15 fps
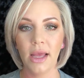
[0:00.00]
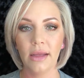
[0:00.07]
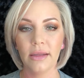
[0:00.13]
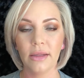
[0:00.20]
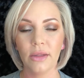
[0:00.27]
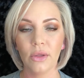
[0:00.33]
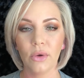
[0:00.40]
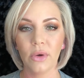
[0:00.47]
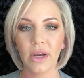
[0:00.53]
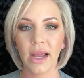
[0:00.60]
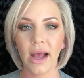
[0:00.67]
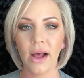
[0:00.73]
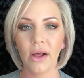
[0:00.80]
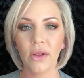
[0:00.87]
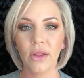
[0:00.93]

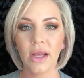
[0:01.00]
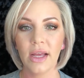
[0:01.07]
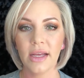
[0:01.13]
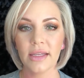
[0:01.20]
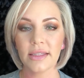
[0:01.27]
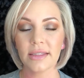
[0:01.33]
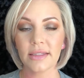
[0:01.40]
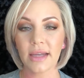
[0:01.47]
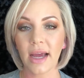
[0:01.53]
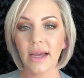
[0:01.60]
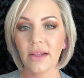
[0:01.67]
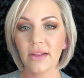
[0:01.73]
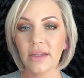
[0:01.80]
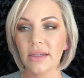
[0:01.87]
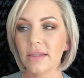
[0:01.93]
L'Oreal
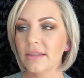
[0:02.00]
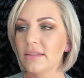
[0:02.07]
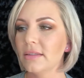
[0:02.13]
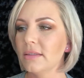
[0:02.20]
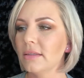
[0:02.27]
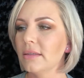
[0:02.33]
Stylist,